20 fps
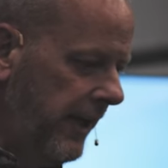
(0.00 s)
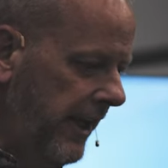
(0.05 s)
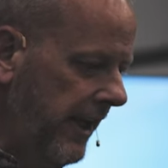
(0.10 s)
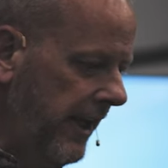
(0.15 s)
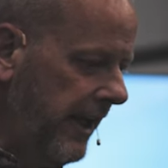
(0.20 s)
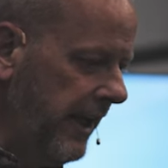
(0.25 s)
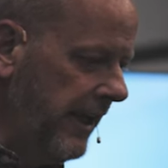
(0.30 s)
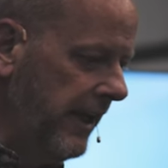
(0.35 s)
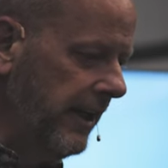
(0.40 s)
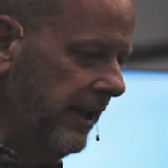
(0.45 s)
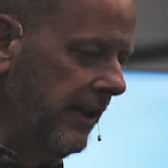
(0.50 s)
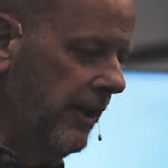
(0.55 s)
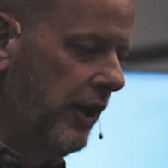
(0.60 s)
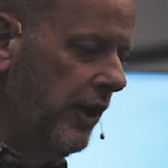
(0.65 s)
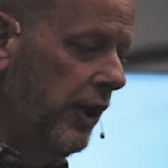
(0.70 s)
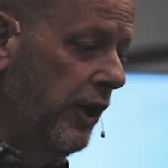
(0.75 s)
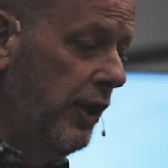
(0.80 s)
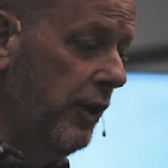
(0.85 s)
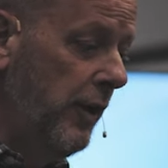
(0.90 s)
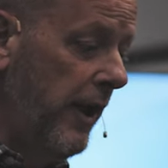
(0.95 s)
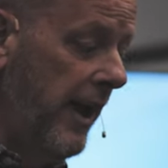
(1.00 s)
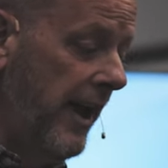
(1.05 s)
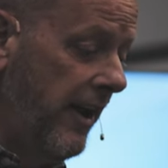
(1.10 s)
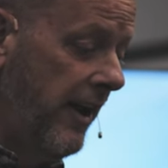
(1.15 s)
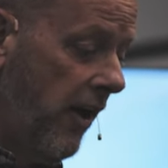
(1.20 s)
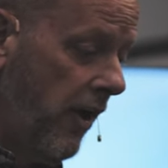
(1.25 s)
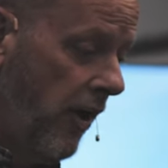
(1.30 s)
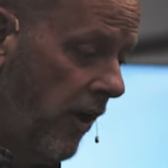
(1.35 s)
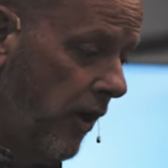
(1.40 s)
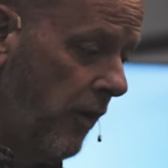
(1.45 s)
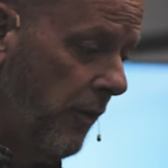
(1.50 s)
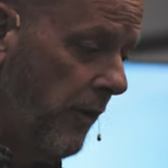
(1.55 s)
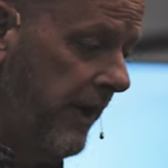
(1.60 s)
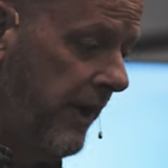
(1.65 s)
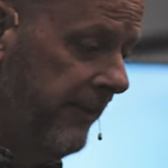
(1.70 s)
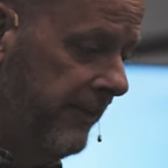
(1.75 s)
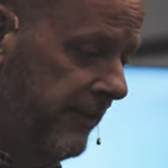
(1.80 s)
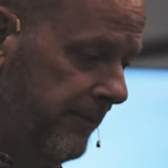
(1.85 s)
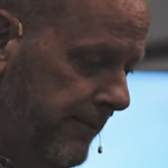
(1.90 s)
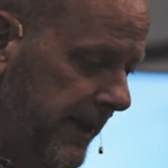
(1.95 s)
he who had
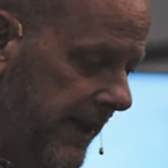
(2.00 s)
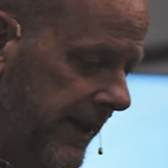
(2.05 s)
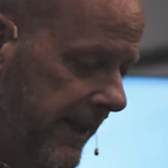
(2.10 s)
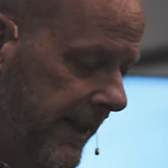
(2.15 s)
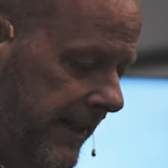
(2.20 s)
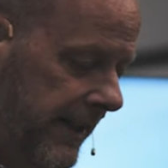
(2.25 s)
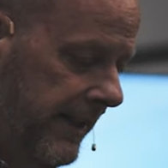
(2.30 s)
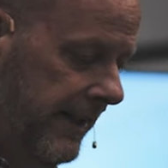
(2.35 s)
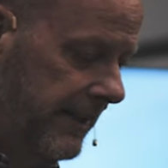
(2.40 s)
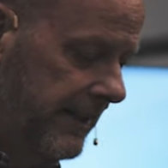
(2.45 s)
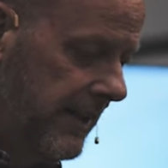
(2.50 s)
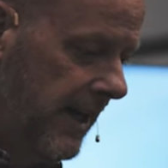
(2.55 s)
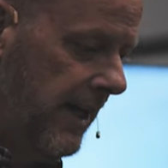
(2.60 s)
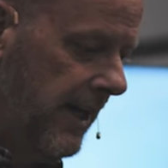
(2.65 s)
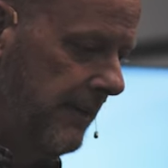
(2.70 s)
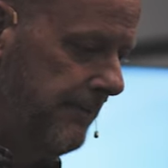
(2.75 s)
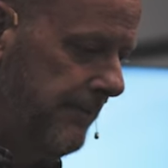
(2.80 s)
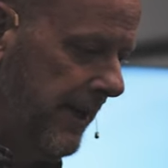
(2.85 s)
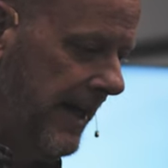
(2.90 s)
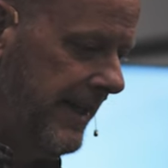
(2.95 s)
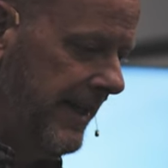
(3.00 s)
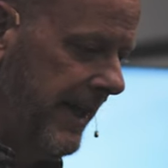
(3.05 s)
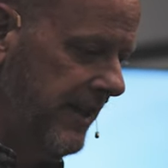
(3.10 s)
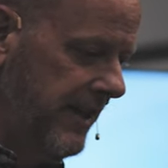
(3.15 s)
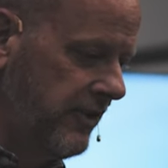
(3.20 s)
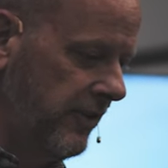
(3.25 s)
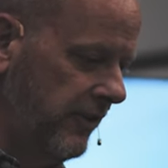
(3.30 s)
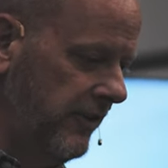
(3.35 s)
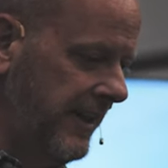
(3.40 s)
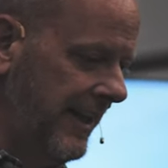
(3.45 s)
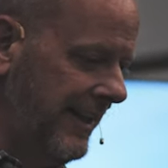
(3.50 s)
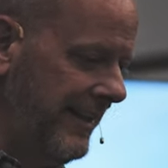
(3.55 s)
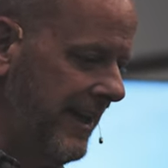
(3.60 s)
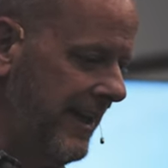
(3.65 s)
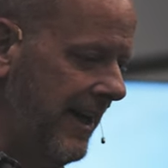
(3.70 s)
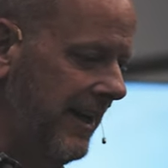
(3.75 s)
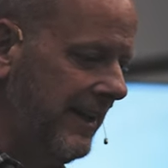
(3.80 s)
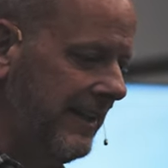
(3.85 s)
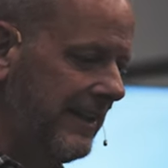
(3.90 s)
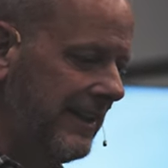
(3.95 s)
always been God by nature did
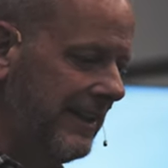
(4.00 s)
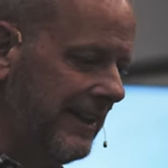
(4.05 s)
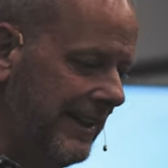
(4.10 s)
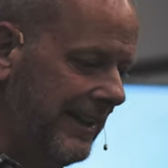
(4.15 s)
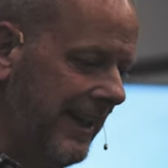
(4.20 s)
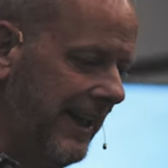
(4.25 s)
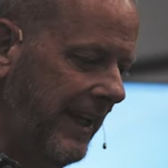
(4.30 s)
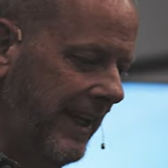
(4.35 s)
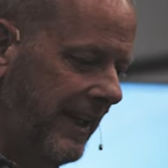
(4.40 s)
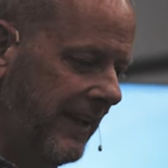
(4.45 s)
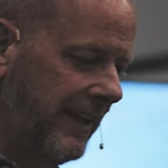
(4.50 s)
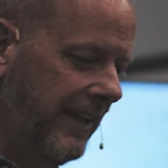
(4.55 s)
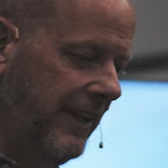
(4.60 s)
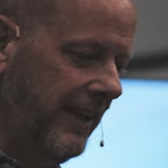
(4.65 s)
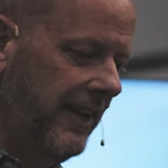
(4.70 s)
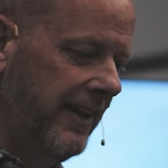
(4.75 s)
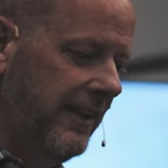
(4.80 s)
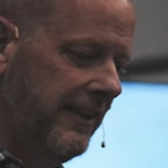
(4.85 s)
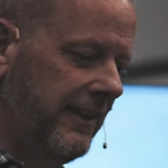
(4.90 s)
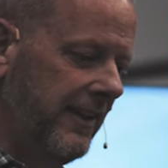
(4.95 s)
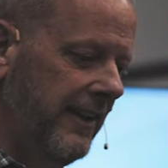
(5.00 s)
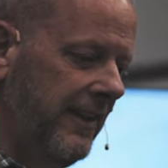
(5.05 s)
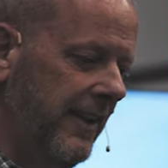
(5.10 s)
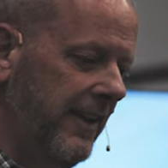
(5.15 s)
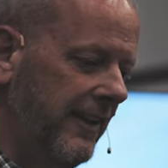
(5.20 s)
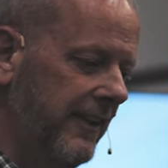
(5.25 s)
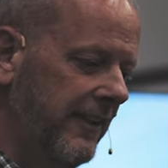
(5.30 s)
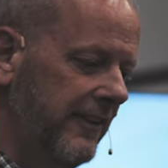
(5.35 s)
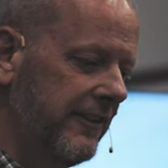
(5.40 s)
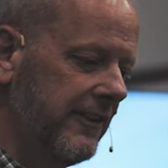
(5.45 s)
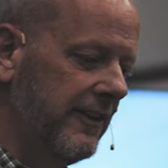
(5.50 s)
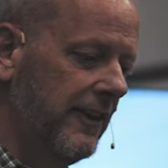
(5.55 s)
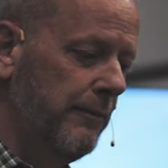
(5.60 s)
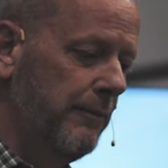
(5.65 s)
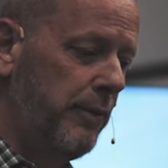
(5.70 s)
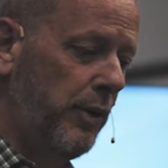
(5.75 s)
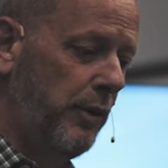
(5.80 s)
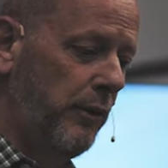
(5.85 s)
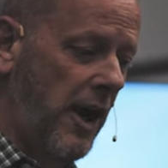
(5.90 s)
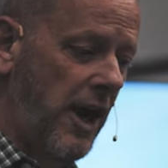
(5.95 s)
not cling to his
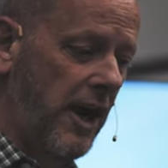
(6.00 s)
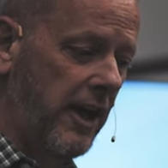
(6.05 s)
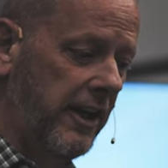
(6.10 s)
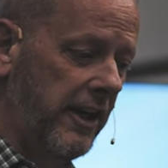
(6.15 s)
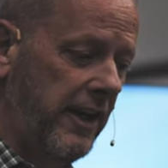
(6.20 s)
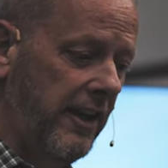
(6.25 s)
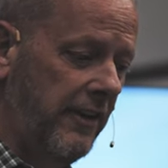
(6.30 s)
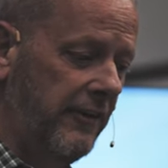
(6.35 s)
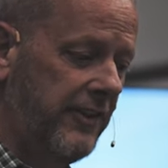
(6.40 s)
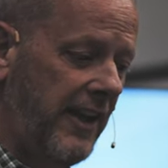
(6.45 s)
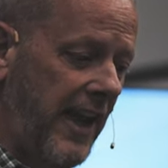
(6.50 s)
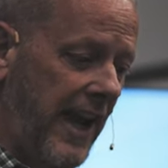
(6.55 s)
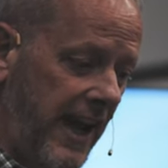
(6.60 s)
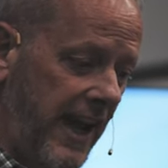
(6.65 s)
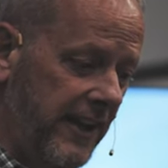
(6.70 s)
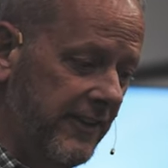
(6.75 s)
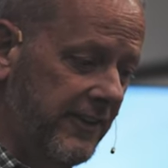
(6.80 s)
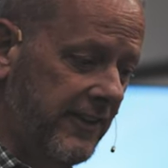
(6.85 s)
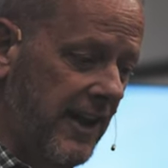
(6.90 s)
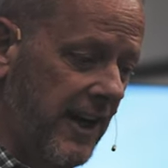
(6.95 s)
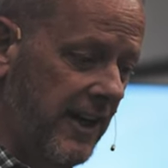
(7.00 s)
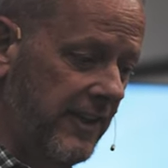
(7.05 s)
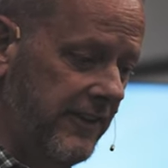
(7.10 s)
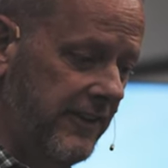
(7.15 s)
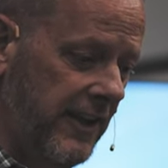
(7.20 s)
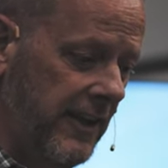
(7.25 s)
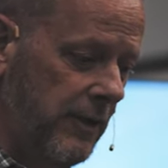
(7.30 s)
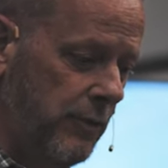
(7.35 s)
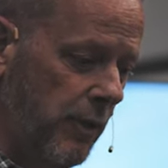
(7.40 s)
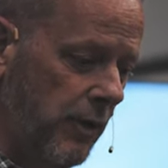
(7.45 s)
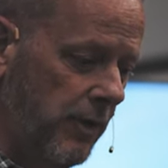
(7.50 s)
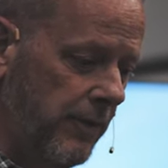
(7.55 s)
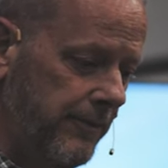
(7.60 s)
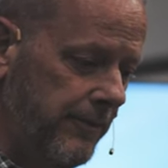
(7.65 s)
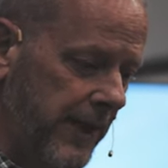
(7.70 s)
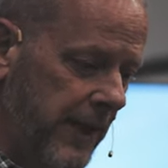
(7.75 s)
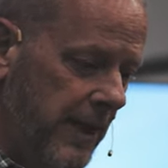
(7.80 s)
prerogatives as God's equal,